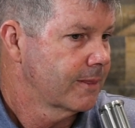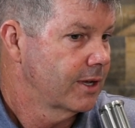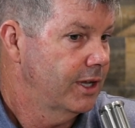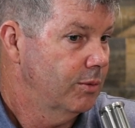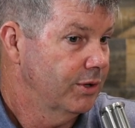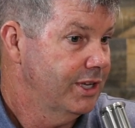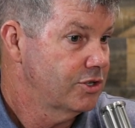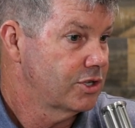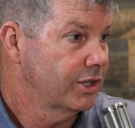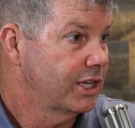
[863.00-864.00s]
it will
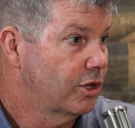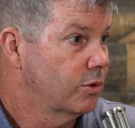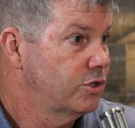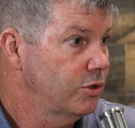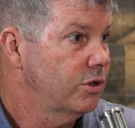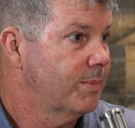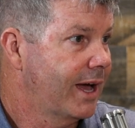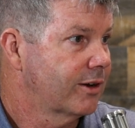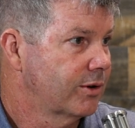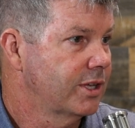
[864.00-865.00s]
instantly go to the
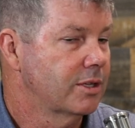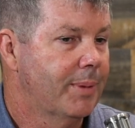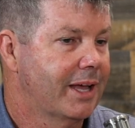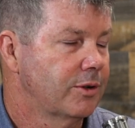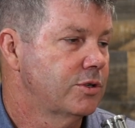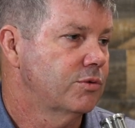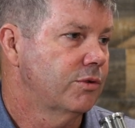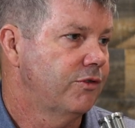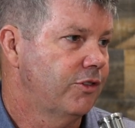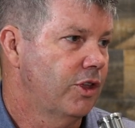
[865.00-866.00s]
battery, and the batteries will
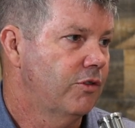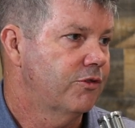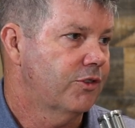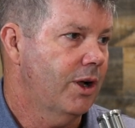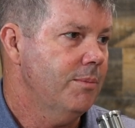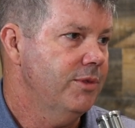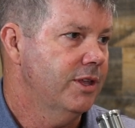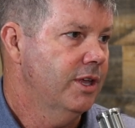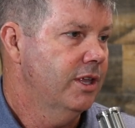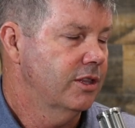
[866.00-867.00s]
flow from
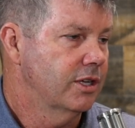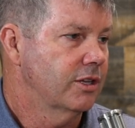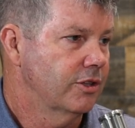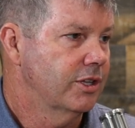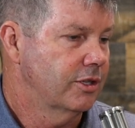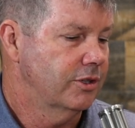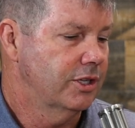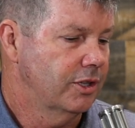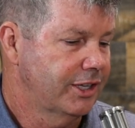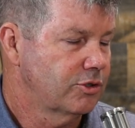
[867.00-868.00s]
the
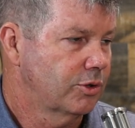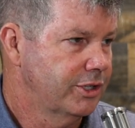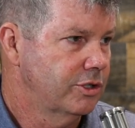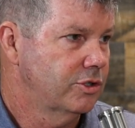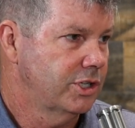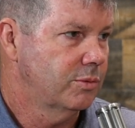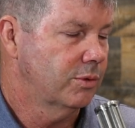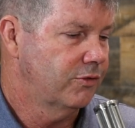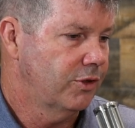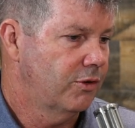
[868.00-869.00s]
electrical energy
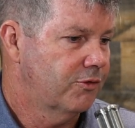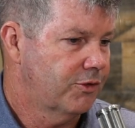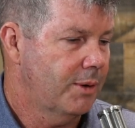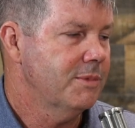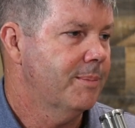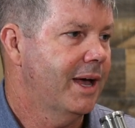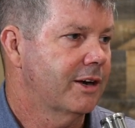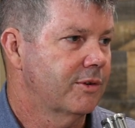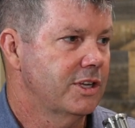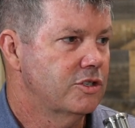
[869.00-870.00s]
will flow from the
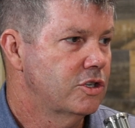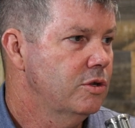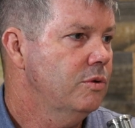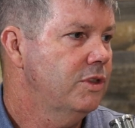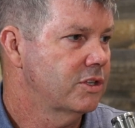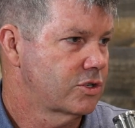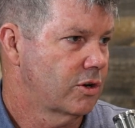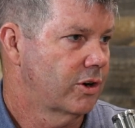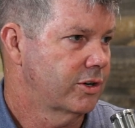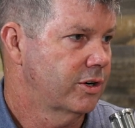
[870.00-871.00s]
battery to the
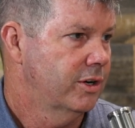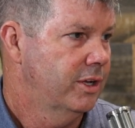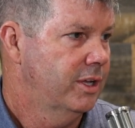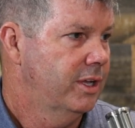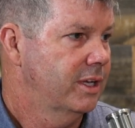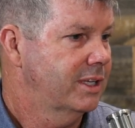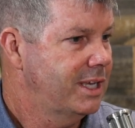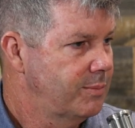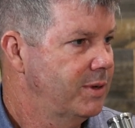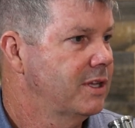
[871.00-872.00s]
starter,
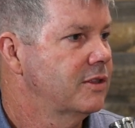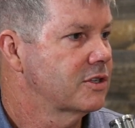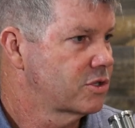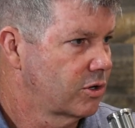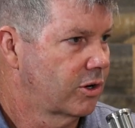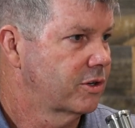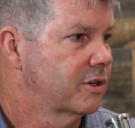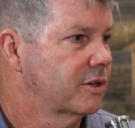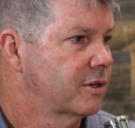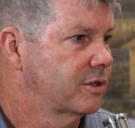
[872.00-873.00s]
keeping the
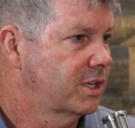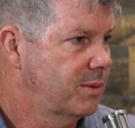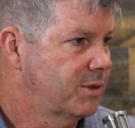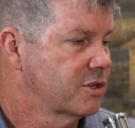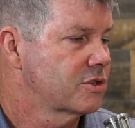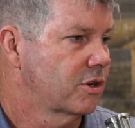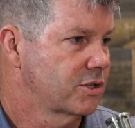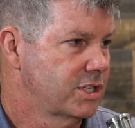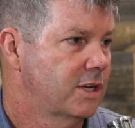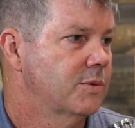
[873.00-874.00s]
start
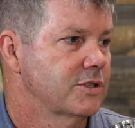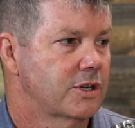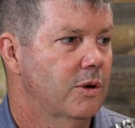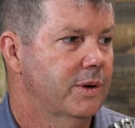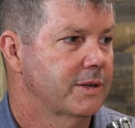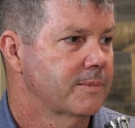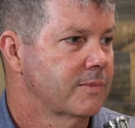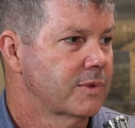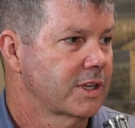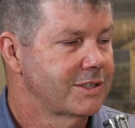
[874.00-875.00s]
sequence going.
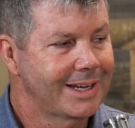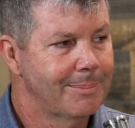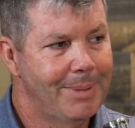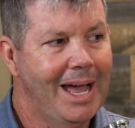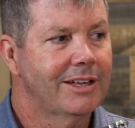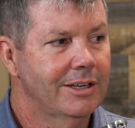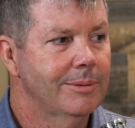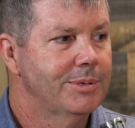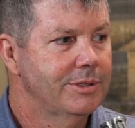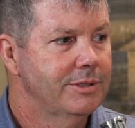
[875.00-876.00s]
It's like a
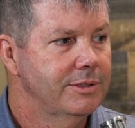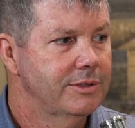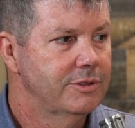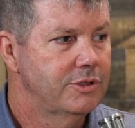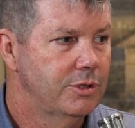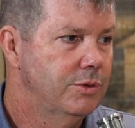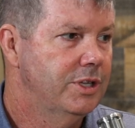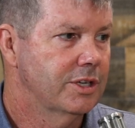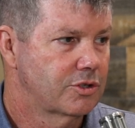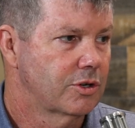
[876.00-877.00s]
backup to
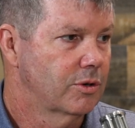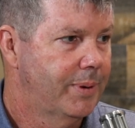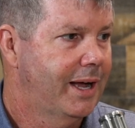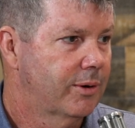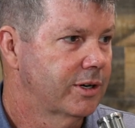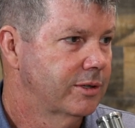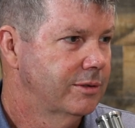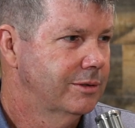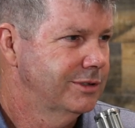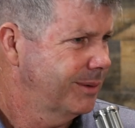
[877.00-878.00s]
the external power.
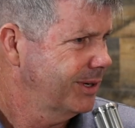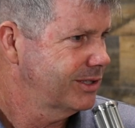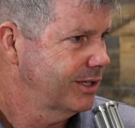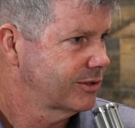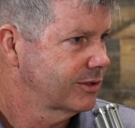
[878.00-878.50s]
Does that make sense?